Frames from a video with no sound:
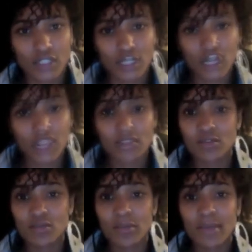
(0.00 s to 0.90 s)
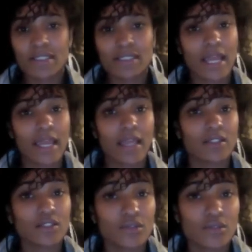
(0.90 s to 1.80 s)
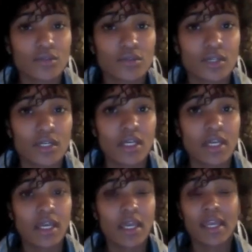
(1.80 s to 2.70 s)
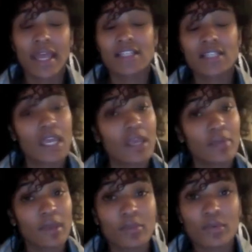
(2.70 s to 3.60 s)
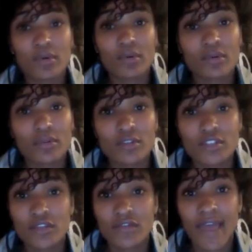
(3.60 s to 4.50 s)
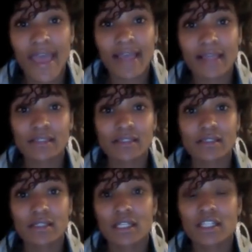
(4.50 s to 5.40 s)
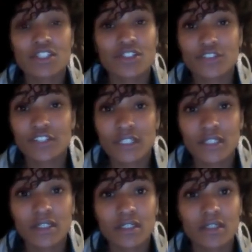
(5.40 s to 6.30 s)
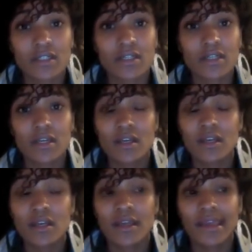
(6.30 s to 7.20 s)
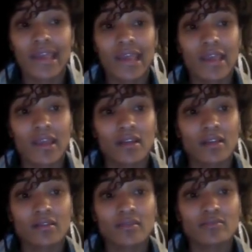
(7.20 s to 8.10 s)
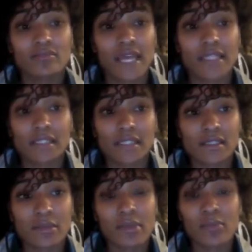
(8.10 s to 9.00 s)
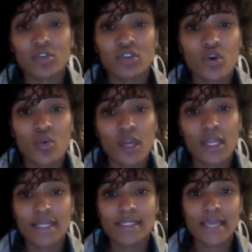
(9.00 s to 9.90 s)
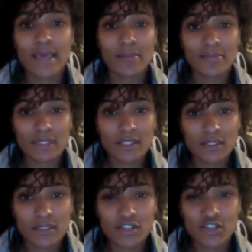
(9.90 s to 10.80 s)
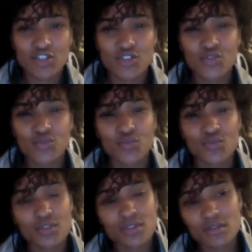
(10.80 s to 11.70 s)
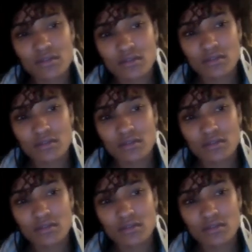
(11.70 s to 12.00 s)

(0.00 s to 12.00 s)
I'm just trying to do the best that I can do and educate people to facts and history. And that's it. Some people don't want to accept certain truths.